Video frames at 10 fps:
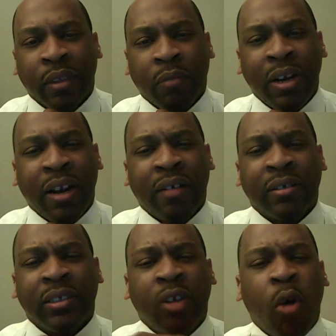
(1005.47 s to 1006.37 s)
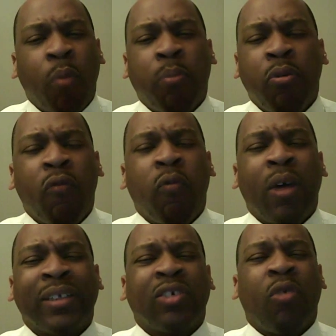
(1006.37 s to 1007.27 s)
when there is no proof
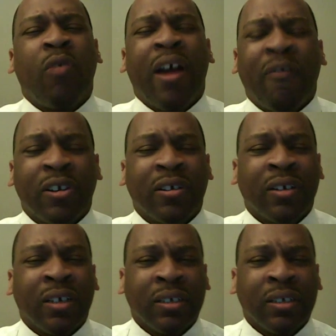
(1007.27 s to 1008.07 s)
whatsoever